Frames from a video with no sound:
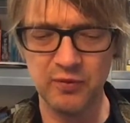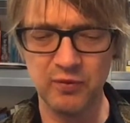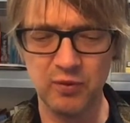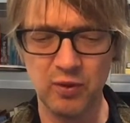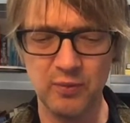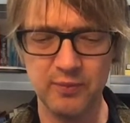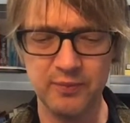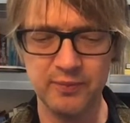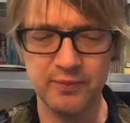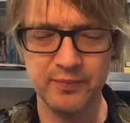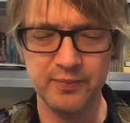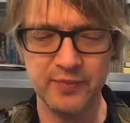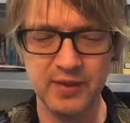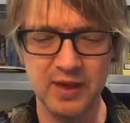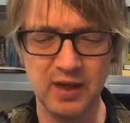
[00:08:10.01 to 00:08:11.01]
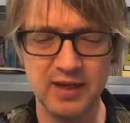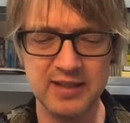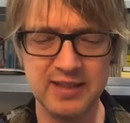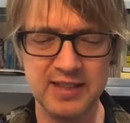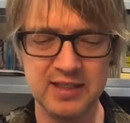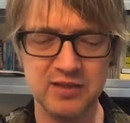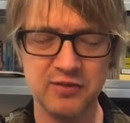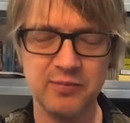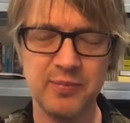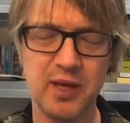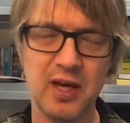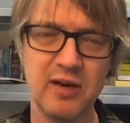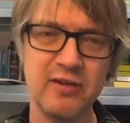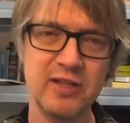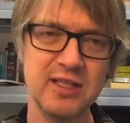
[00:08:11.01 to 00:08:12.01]
from ideas of
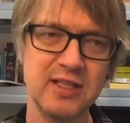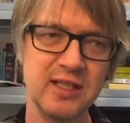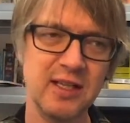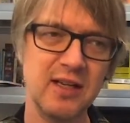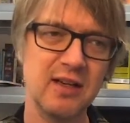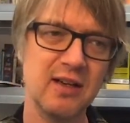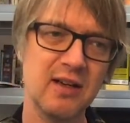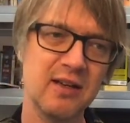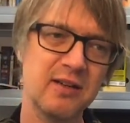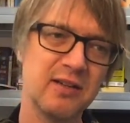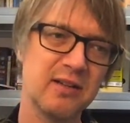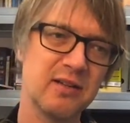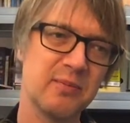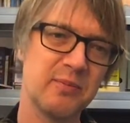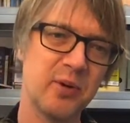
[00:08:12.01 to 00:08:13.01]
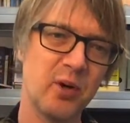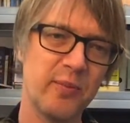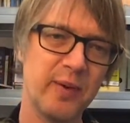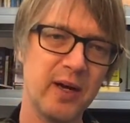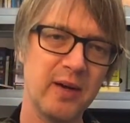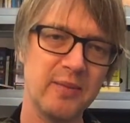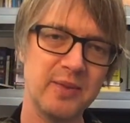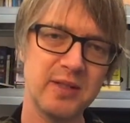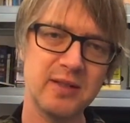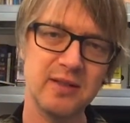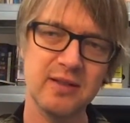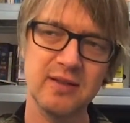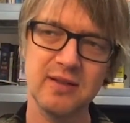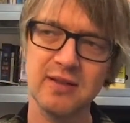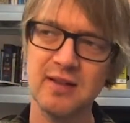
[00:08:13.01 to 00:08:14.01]
piracy and pop-ups
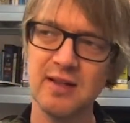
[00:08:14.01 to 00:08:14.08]
and